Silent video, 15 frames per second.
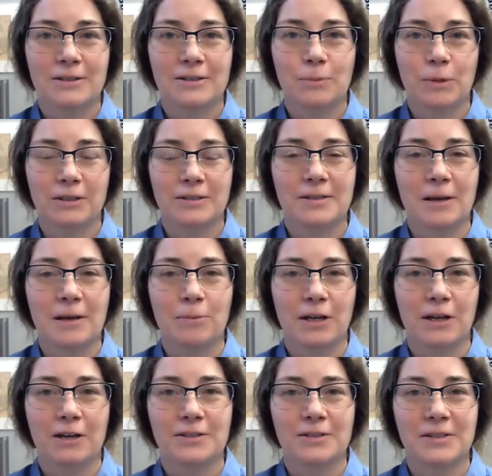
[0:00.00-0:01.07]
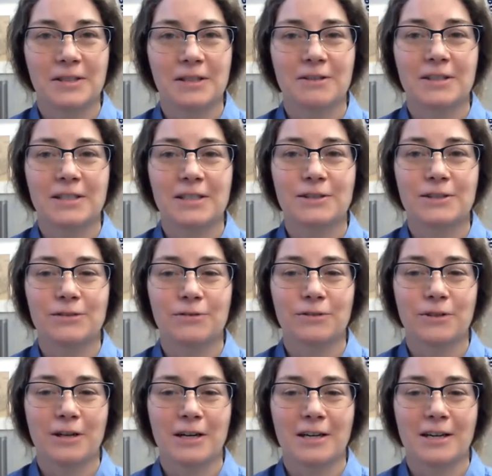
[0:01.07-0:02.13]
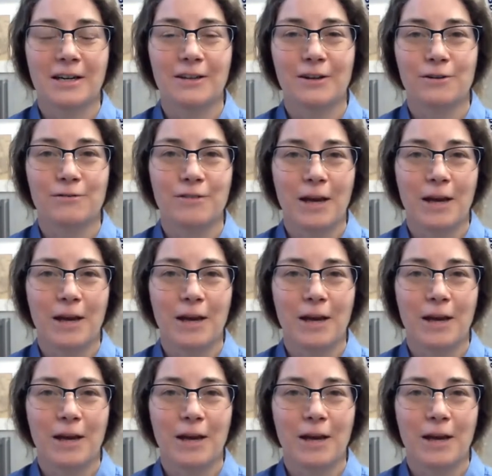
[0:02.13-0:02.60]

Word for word: spring seminar series for another